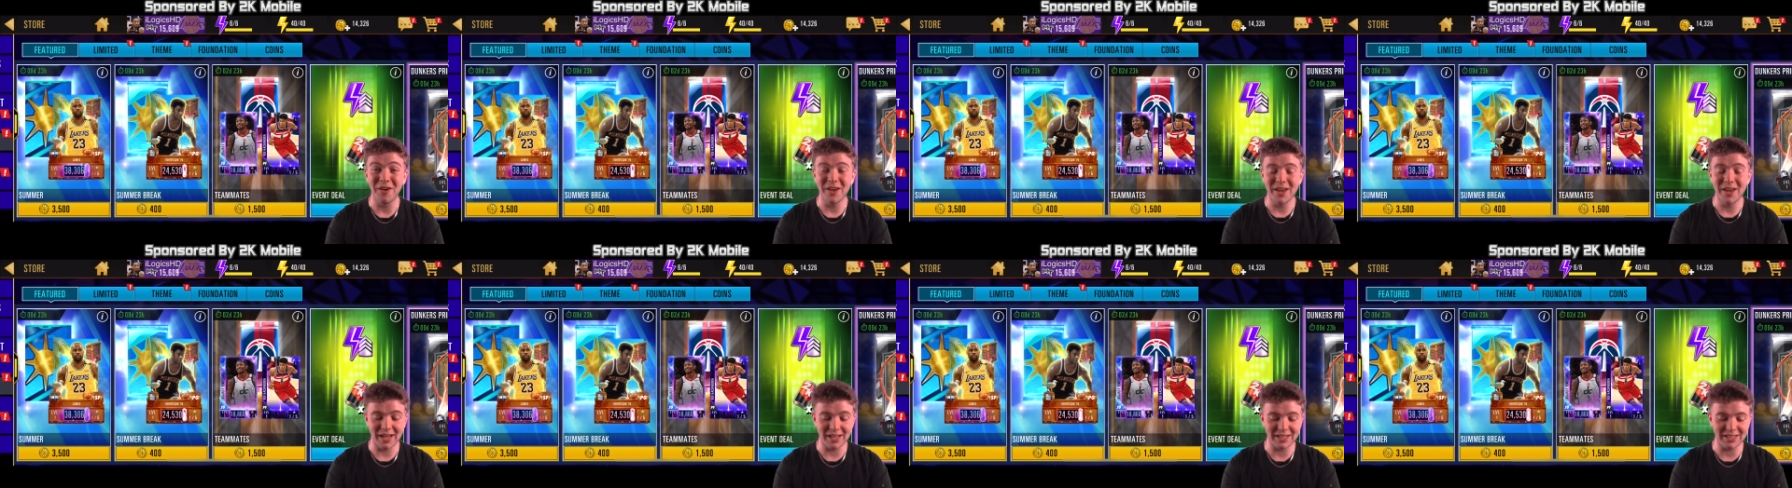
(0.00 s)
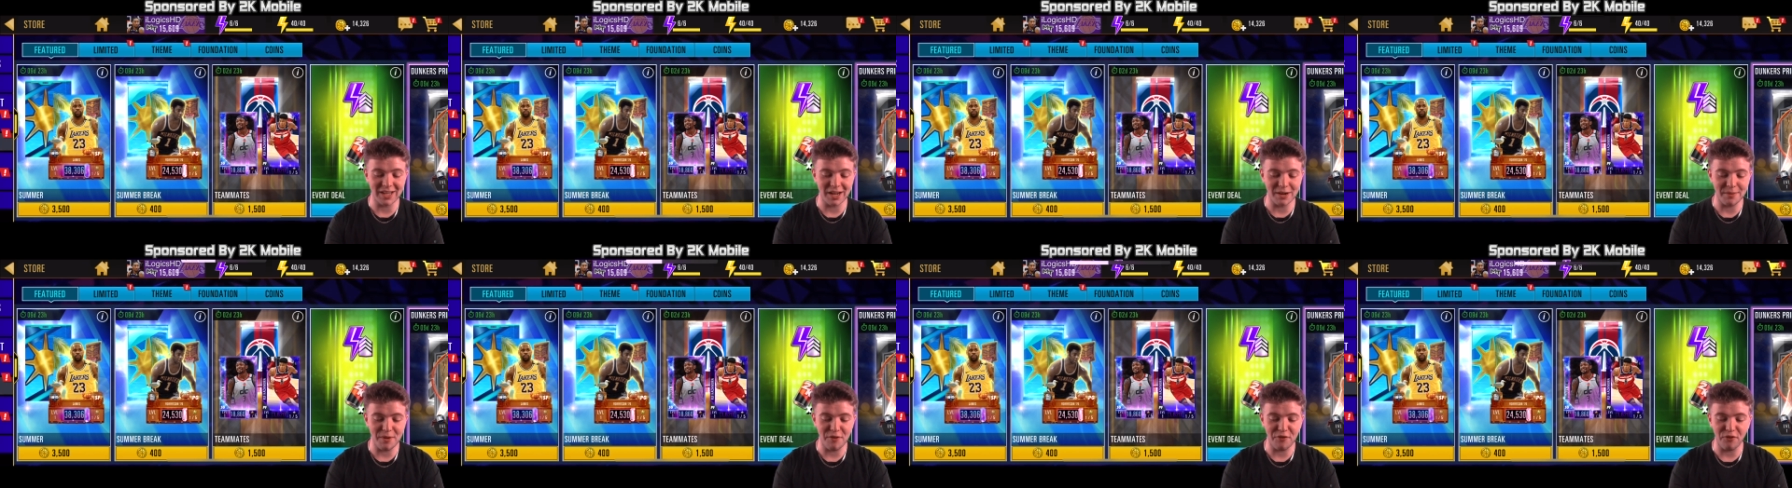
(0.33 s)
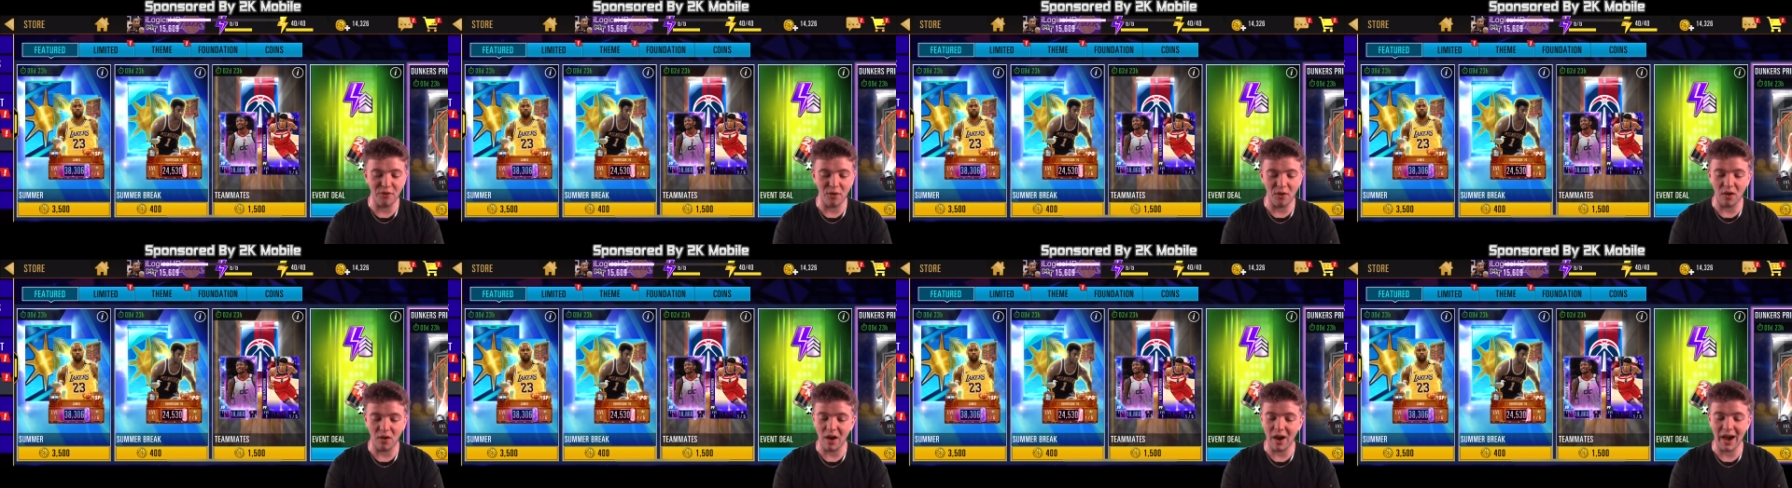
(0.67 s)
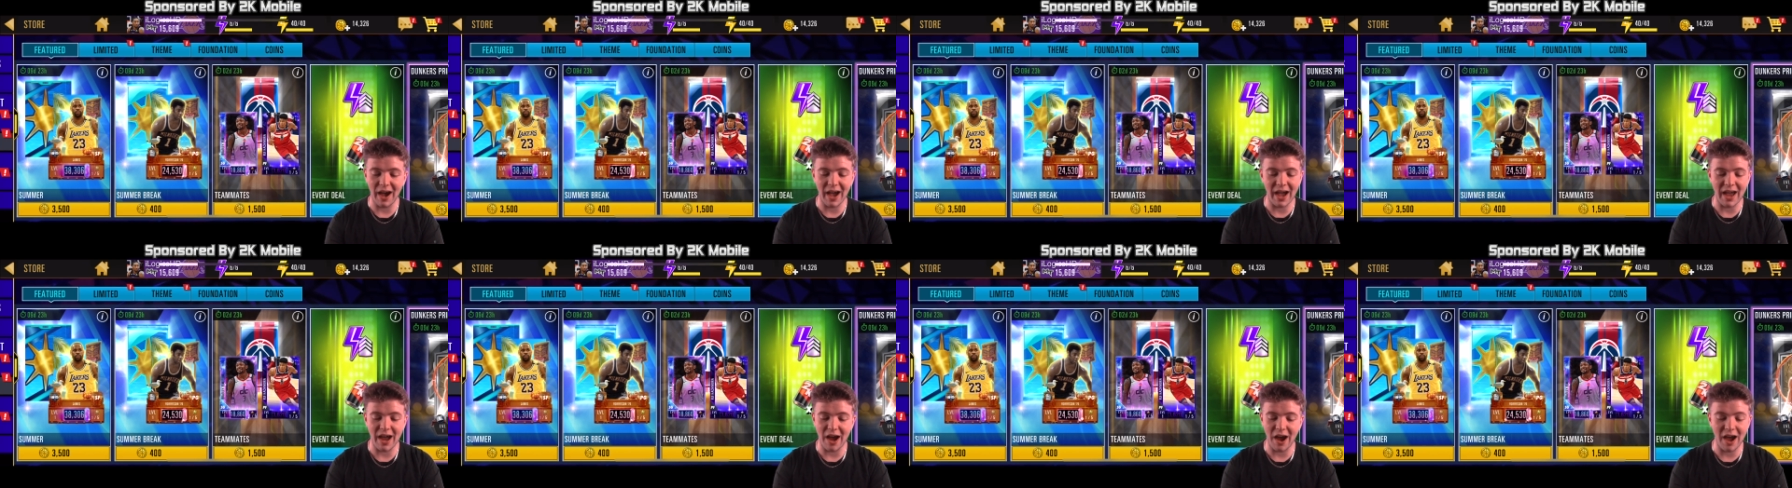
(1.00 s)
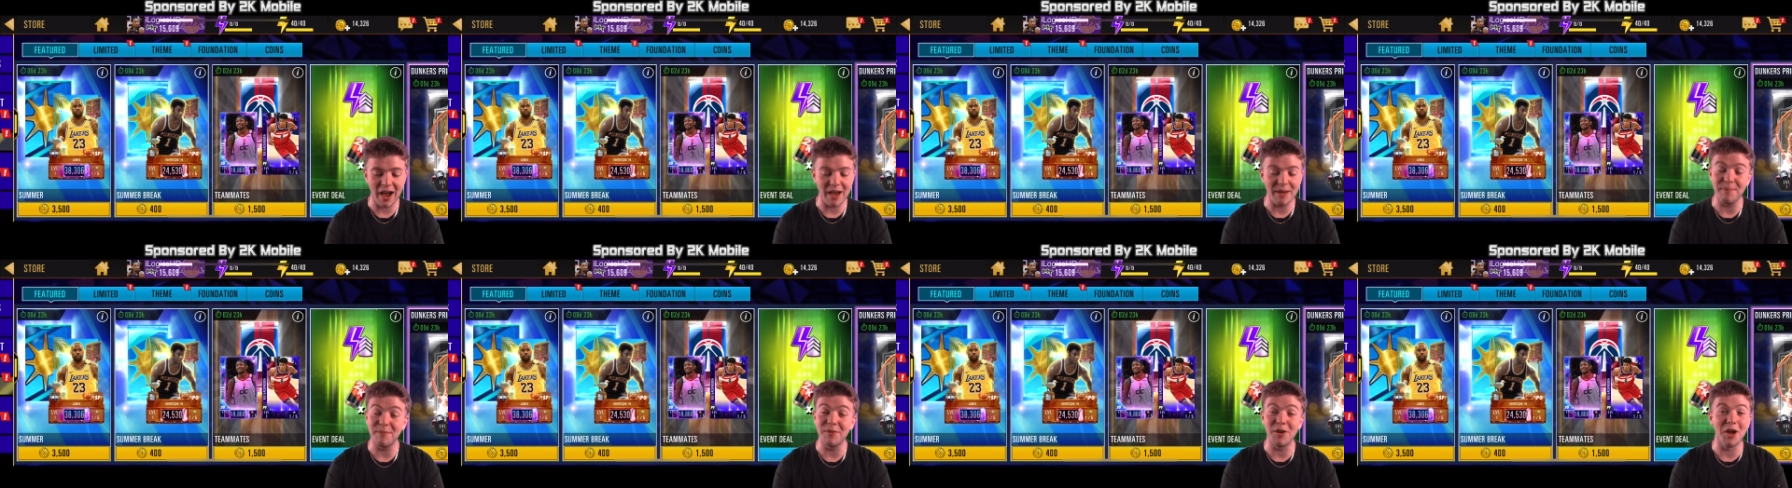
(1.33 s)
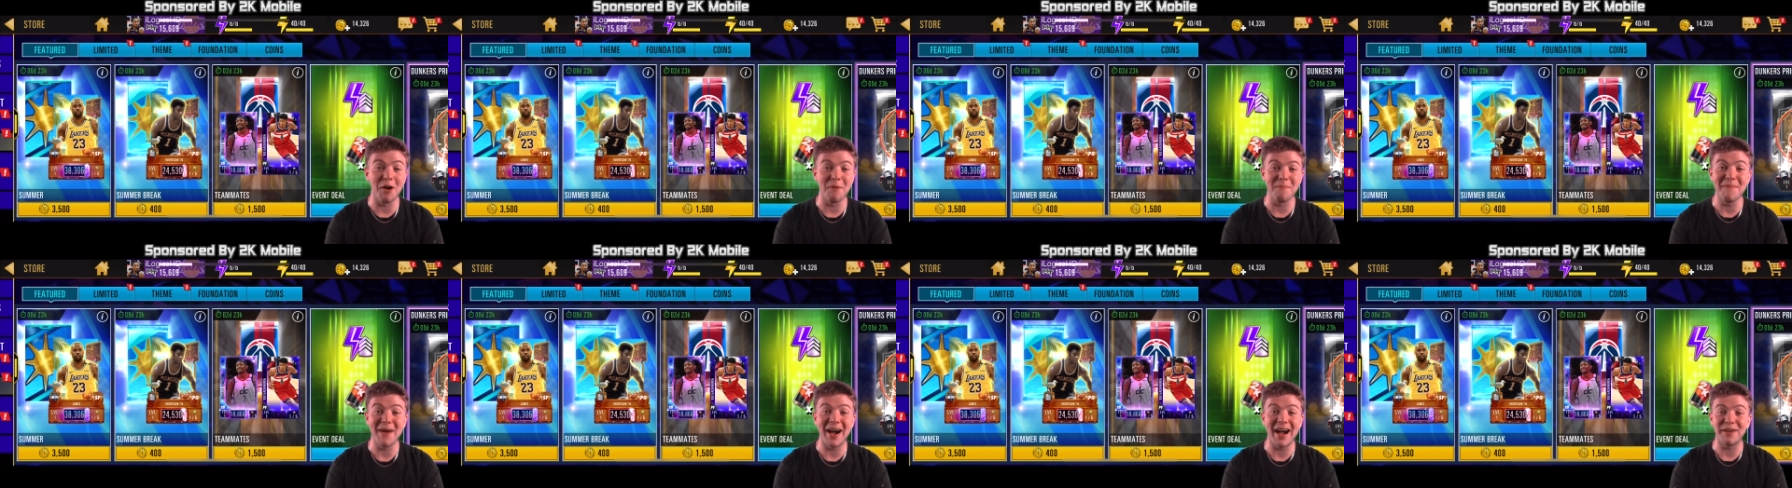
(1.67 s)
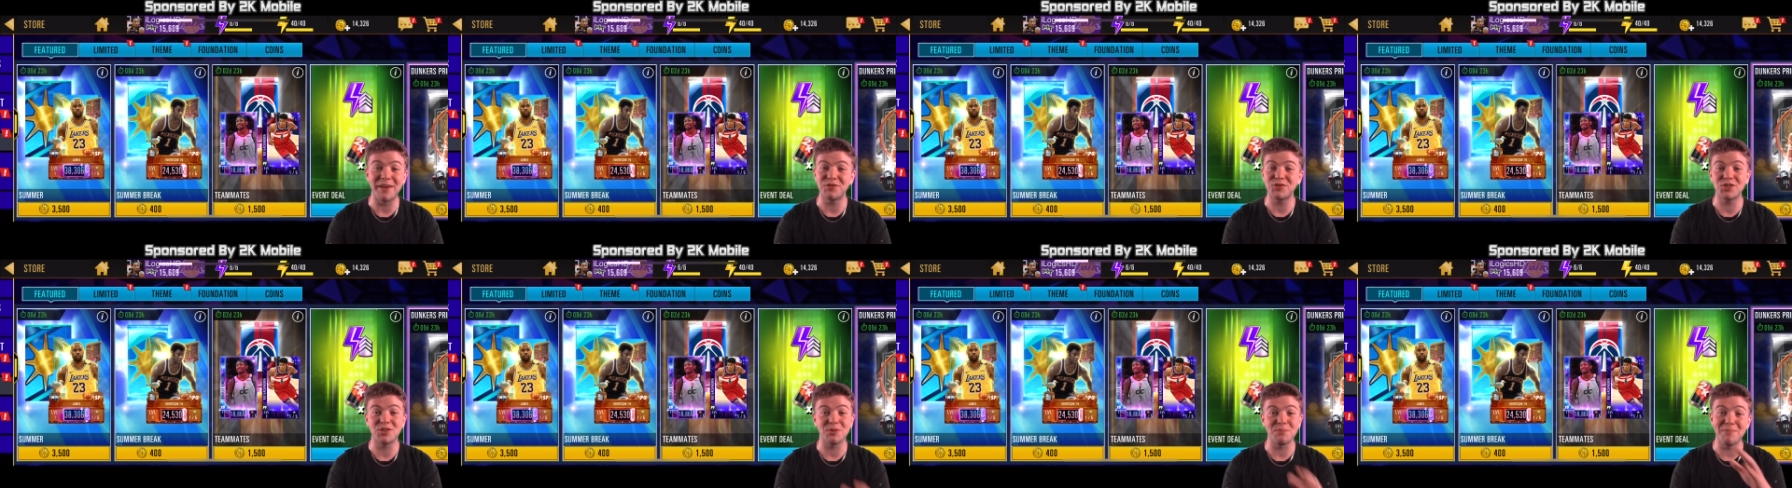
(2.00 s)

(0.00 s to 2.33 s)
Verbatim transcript: It's going to be four. I, I look, maths,